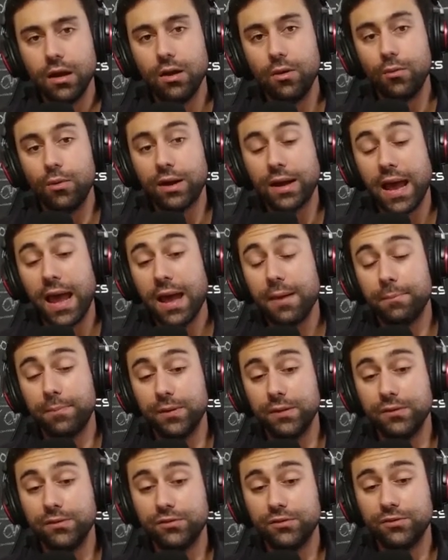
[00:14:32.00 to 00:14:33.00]
What
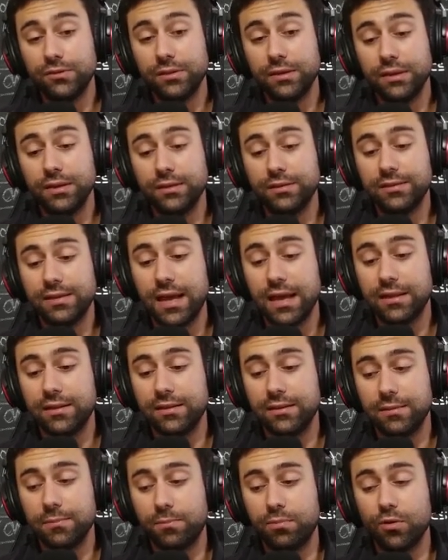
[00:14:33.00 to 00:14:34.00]
happens is that
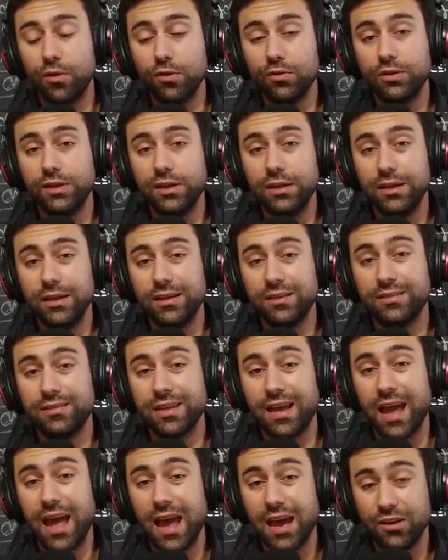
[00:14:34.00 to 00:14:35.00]
protein is
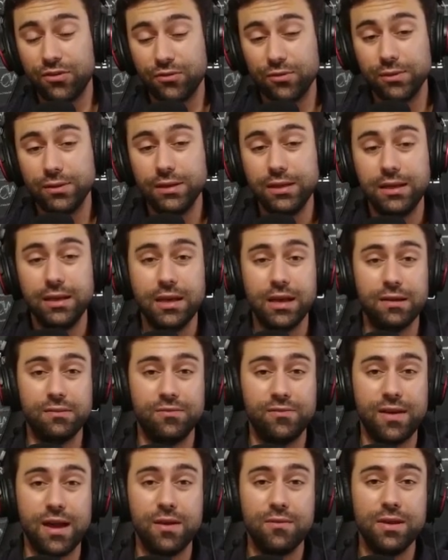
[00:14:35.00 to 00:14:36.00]
actually a
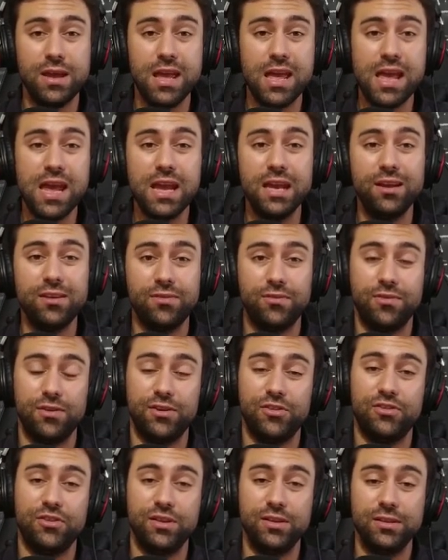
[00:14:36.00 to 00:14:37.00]
very
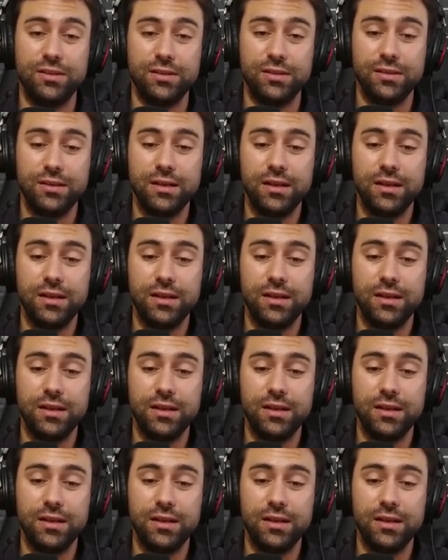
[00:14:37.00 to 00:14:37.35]
inefficient